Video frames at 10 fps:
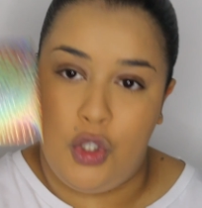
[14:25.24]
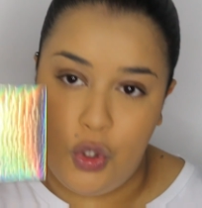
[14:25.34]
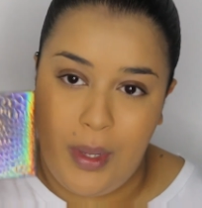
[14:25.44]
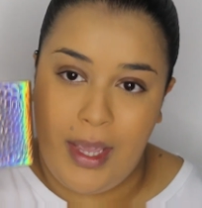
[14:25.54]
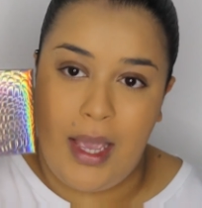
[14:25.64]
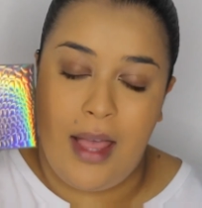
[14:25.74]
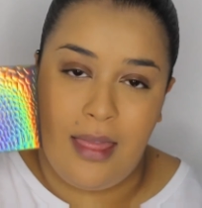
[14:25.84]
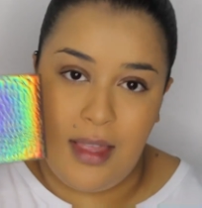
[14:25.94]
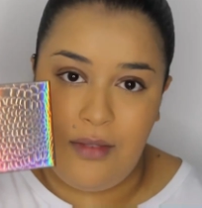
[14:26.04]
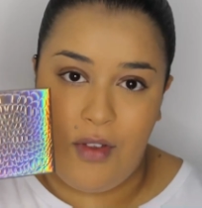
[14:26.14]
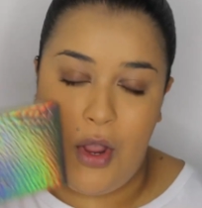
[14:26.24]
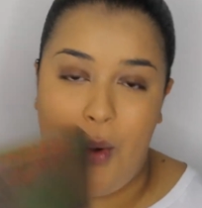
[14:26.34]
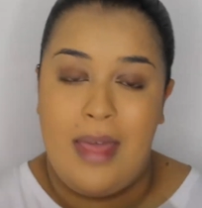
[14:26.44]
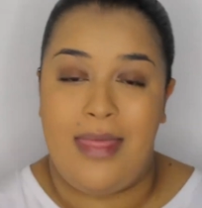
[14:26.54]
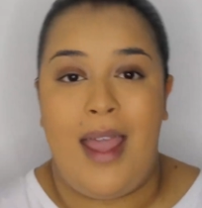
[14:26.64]
doing this
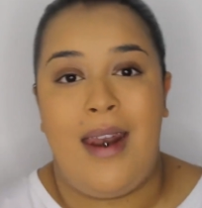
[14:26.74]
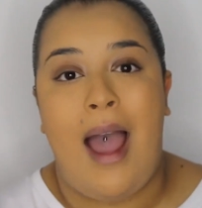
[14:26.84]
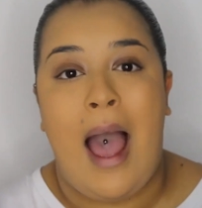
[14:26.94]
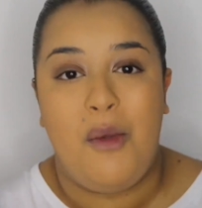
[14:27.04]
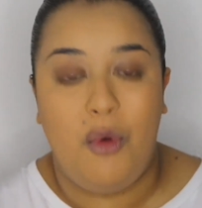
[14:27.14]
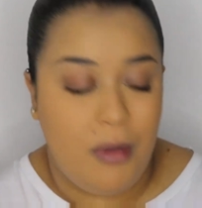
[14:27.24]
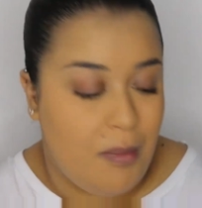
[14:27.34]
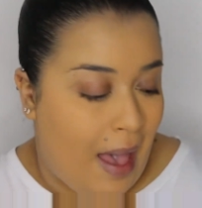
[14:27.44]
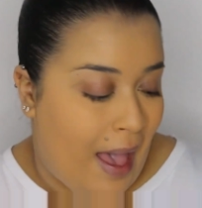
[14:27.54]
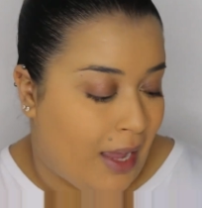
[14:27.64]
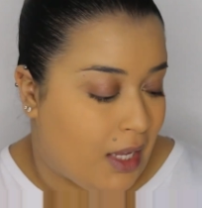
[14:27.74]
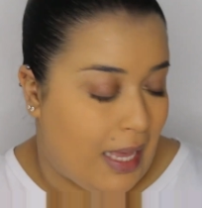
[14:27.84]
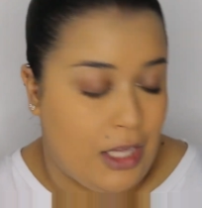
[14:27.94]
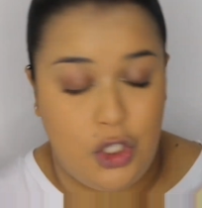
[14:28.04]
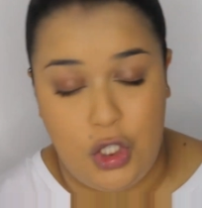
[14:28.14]
video, and then I will be back.
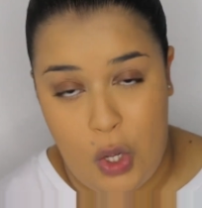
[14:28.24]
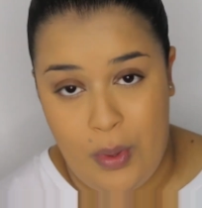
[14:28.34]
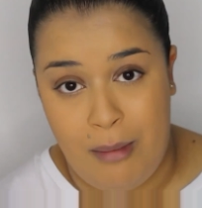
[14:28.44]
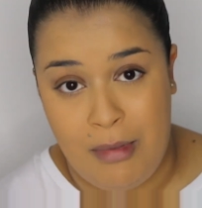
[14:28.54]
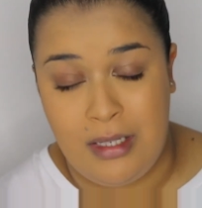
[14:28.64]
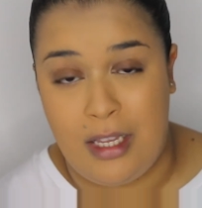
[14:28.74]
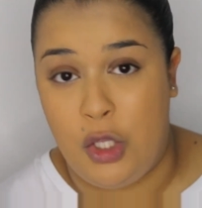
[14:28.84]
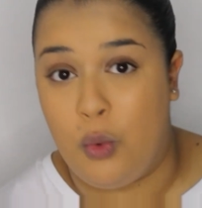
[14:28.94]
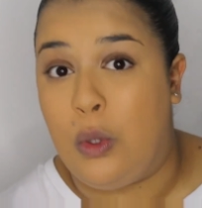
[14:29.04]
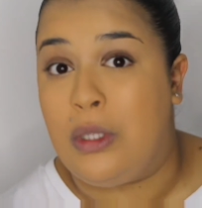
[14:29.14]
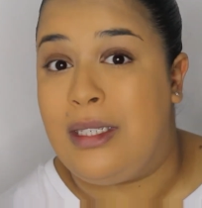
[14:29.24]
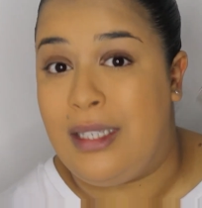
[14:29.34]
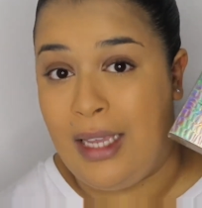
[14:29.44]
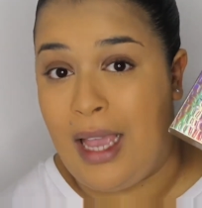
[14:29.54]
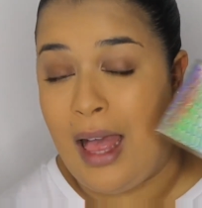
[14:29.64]
So that means that you will
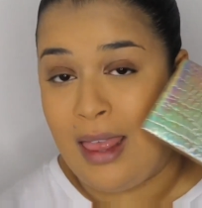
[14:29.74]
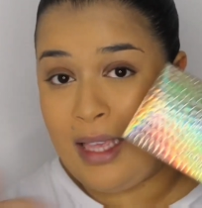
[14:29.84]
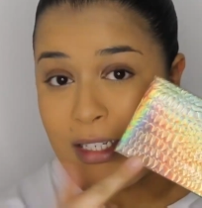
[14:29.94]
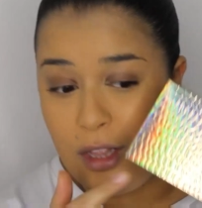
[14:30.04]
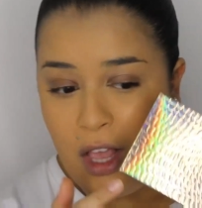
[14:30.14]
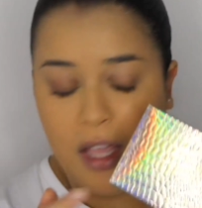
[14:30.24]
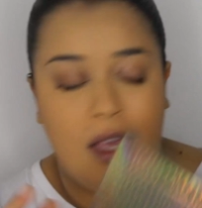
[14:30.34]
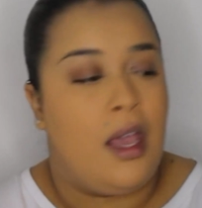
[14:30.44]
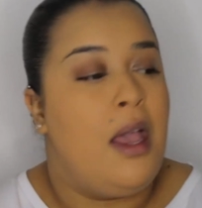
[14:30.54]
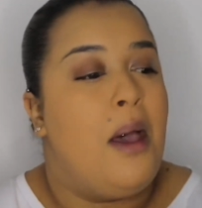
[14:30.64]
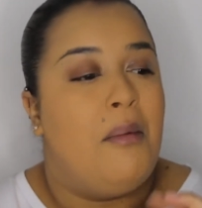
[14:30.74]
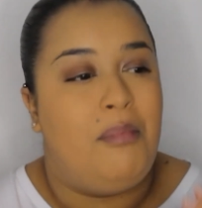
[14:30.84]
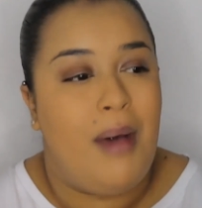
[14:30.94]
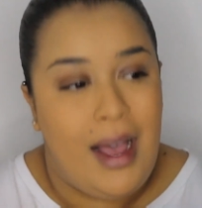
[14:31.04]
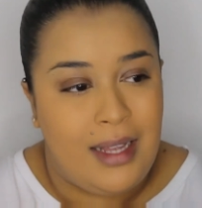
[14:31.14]
see this look,
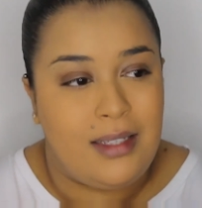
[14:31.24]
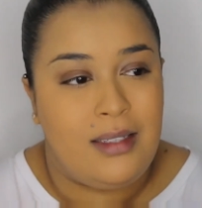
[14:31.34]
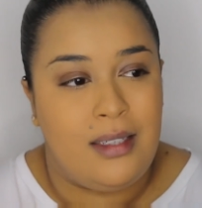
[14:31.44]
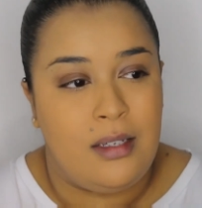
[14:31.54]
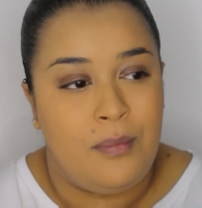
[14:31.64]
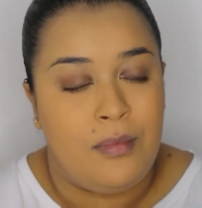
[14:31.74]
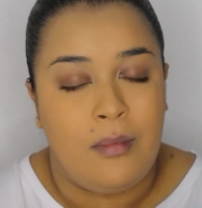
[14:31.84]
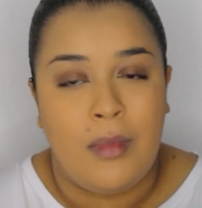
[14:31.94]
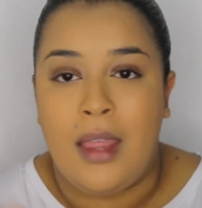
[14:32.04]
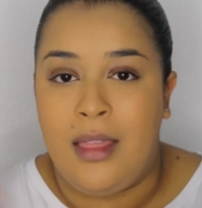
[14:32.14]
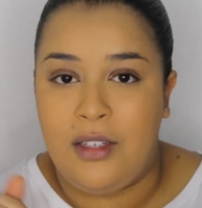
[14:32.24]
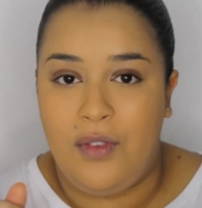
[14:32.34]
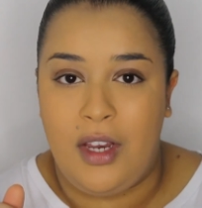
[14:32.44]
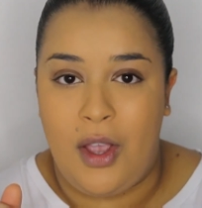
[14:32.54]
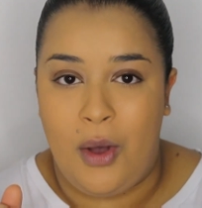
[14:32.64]
but this
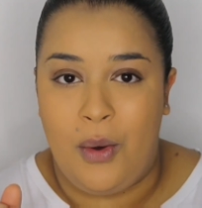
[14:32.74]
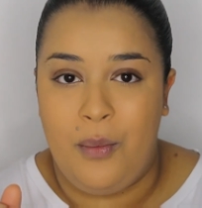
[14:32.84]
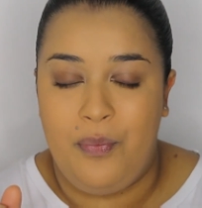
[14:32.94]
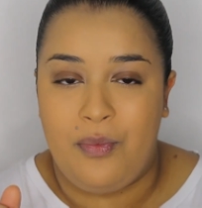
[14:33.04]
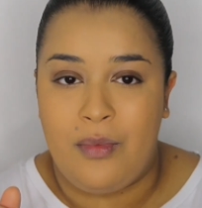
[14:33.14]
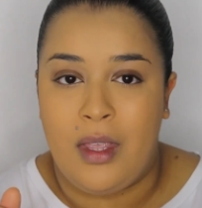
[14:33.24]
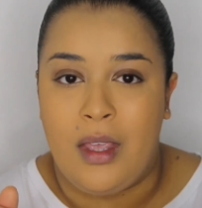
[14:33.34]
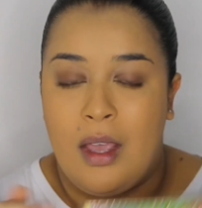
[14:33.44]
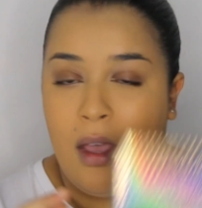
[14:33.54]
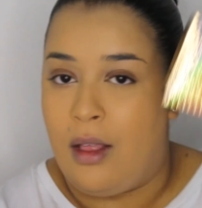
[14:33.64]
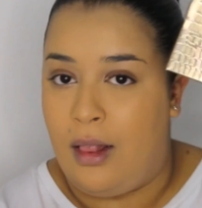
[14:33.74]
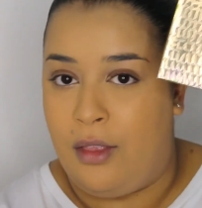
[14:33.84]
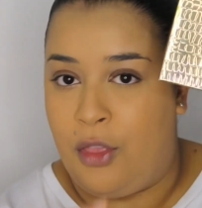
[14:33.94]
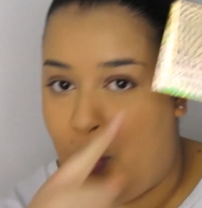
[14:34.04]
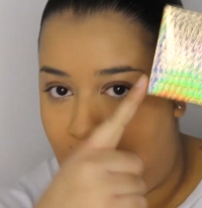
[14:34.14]
video
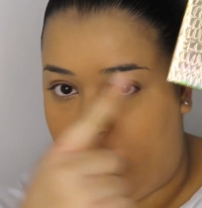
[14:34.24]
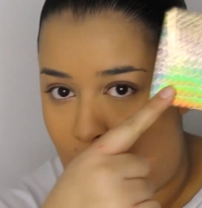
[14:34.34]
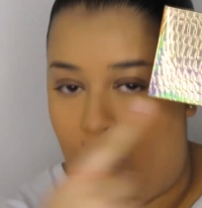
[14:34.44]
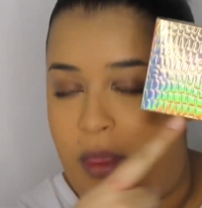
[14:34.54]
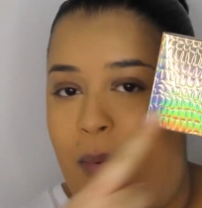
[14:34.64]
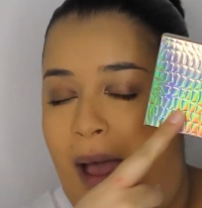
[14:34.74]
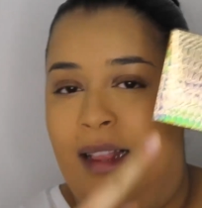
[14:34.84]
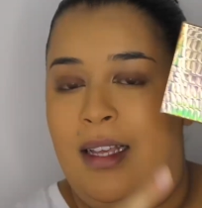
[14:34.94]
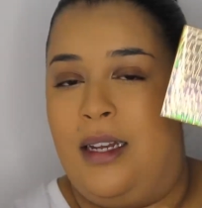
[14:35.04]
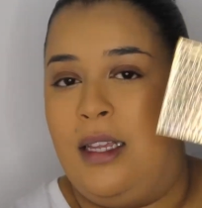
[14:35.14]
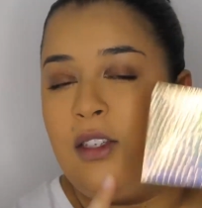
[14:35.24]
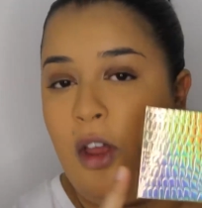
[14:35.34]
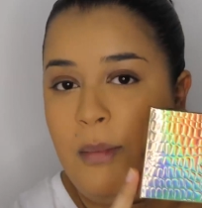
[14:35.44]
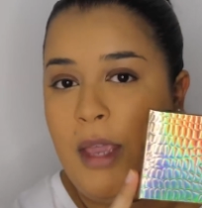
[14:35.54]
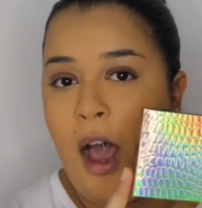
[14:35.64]
the one with the palette is
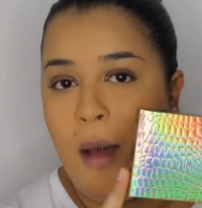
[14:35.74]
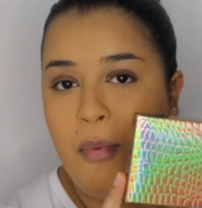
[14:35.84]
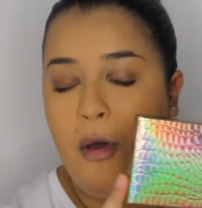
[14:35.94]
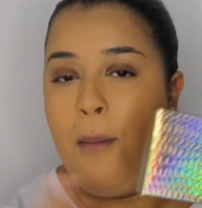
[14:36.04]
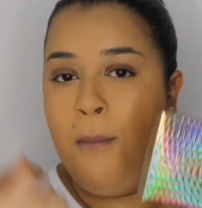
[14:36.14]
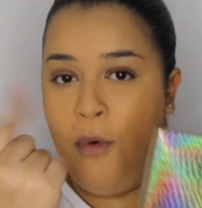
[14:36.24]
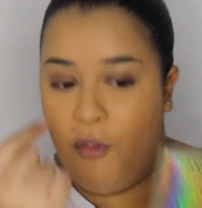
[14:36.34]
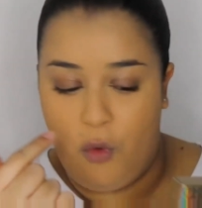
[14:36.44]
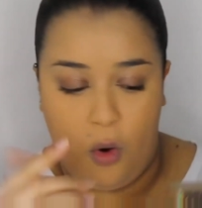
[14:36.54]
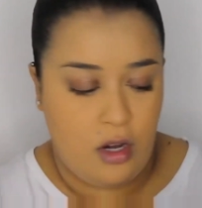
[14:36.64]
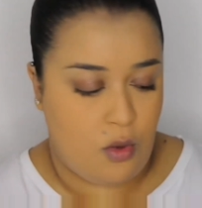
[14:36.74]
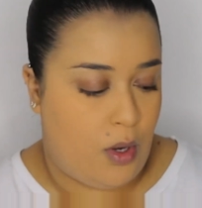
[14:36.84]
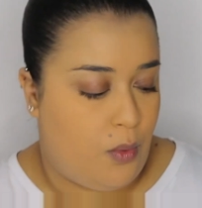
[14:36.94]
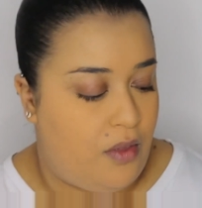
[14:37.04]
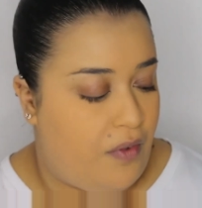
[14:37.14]
going to be up before the
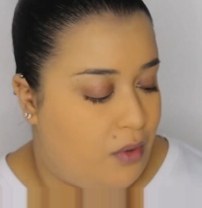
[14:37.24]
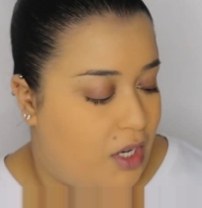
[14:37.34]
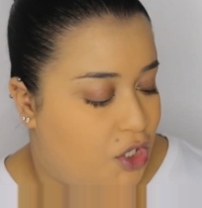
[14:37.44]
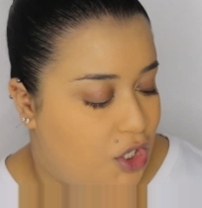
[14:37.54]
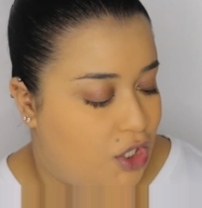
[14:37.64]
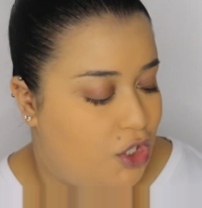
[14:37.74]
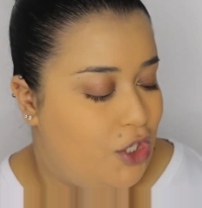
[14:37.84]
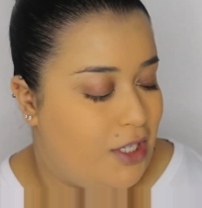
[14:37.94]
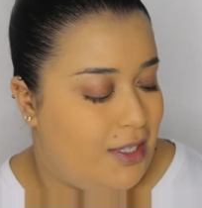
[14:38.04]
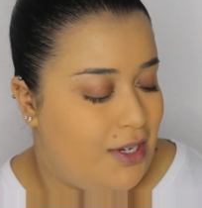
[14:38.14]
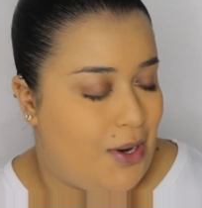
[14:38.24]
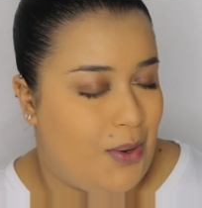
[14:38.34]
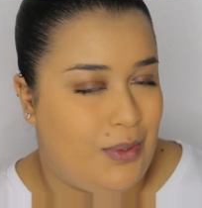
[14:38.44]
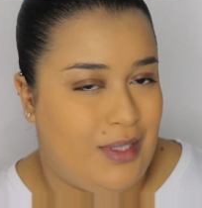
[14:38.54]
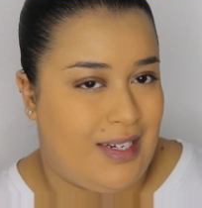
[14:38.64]
one with the foundation, just, you
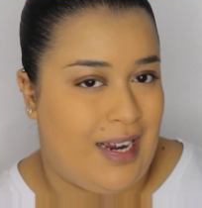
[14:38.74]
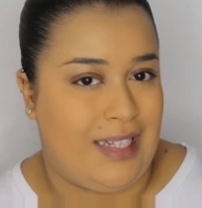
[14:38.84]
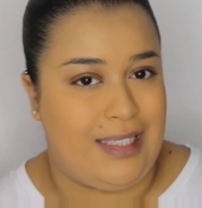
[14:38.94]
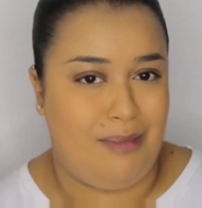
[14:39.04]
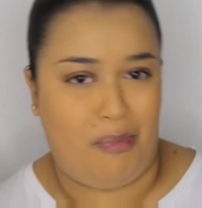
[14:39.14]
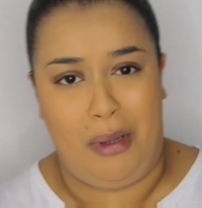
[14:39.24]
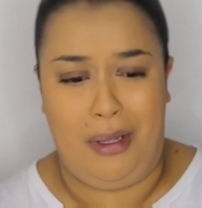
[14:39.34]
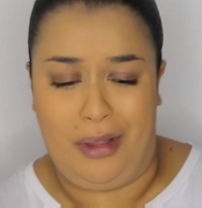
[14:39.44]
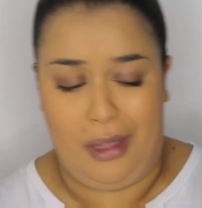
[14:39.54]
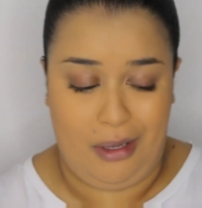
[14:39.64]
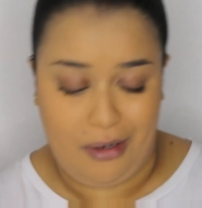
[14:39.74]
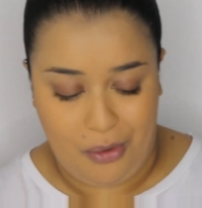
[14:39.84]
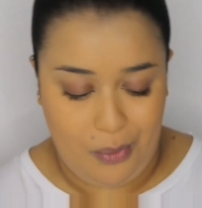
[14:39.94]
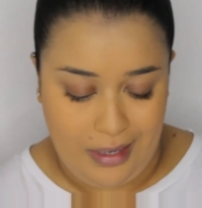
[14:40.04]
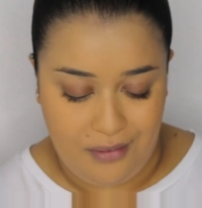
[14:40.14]
know, to not spoil the look
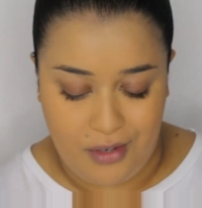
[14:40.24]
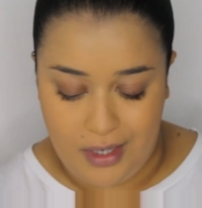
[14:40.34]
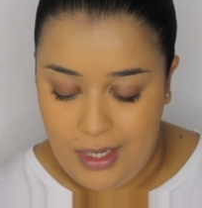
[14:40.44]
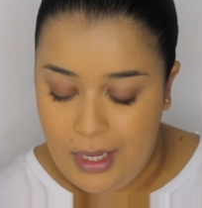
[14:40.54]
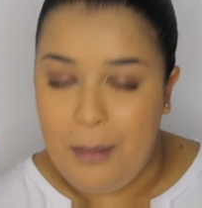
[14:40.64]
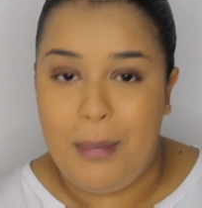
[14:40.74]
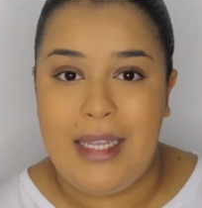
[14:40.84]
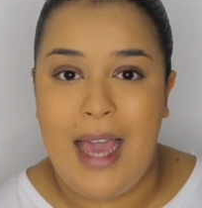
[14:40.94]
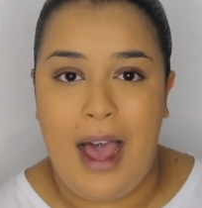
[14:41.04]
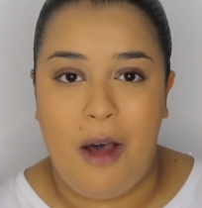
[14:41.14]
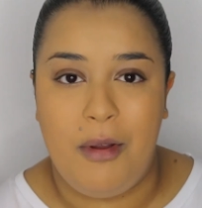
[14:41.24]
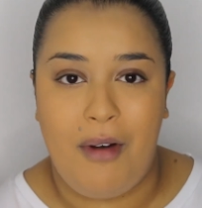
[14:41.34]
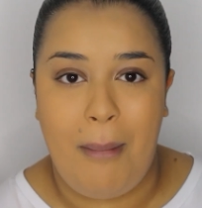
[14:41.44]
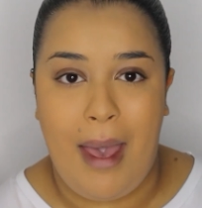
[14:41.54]
or whatever. But yeah, I'll be right